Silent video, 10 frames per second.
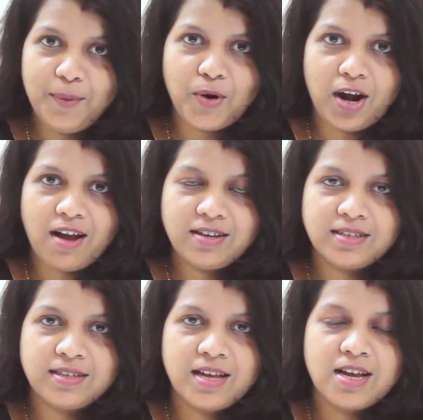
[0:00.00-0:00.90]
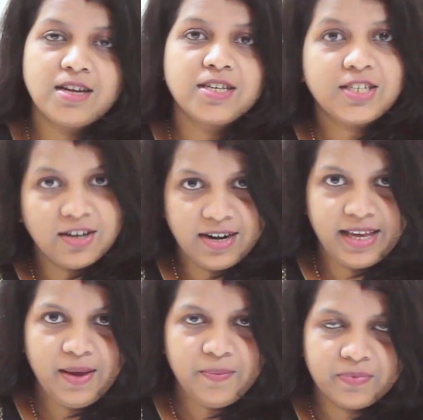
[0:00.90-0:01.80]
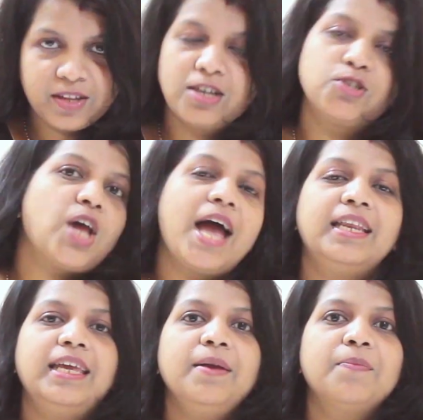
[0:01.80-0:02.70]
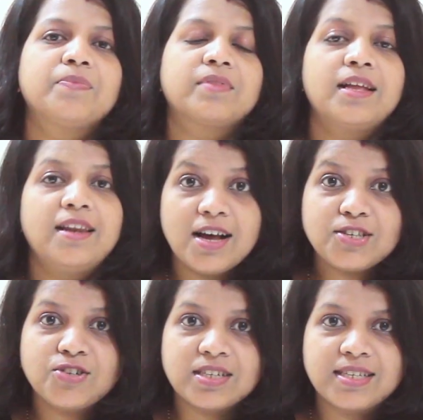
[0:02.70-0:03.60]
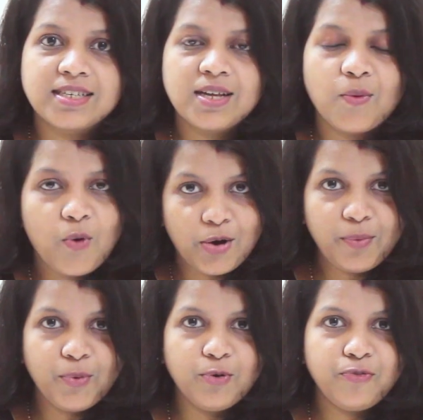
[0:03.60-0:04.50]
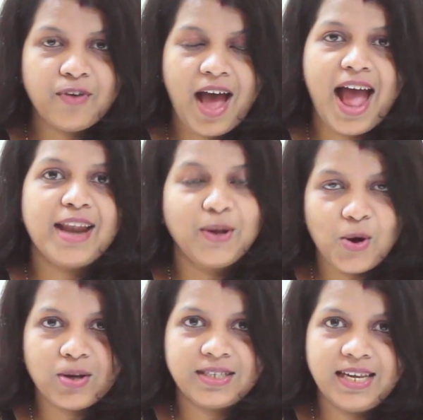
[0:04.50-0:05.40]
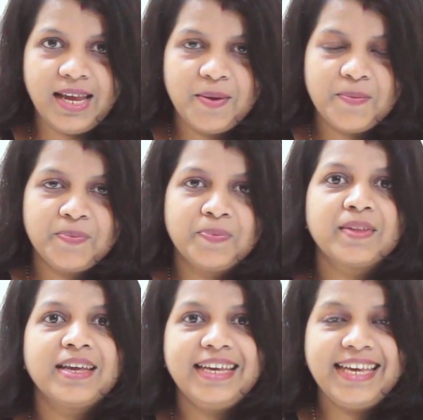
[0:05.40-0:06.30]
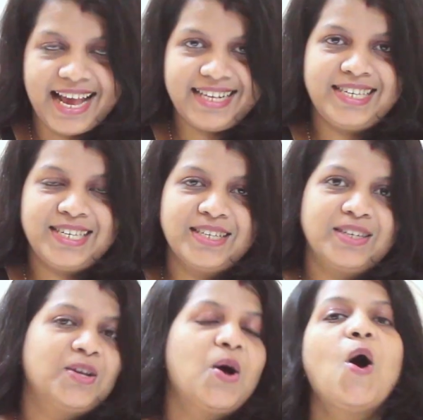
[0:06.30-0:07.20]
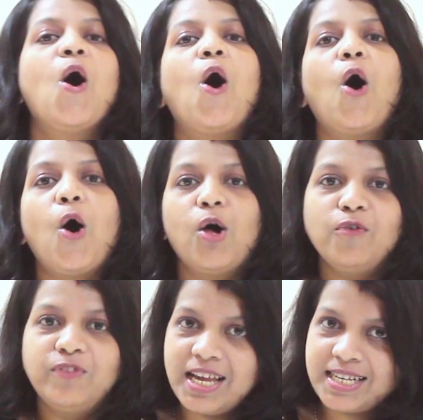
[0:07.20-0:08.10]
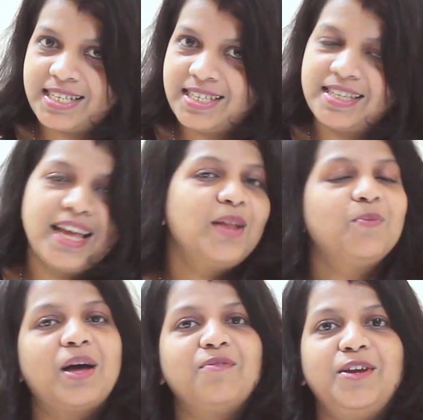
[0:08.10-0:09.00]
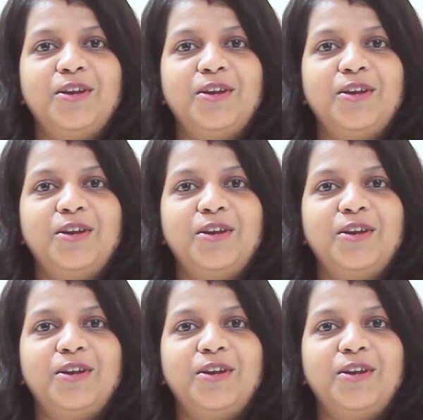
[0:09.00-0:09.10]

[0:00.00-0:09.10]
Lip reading: quilling products: sturdy, shiny, lustrous, waterproof and glossy? Yes, all of this in one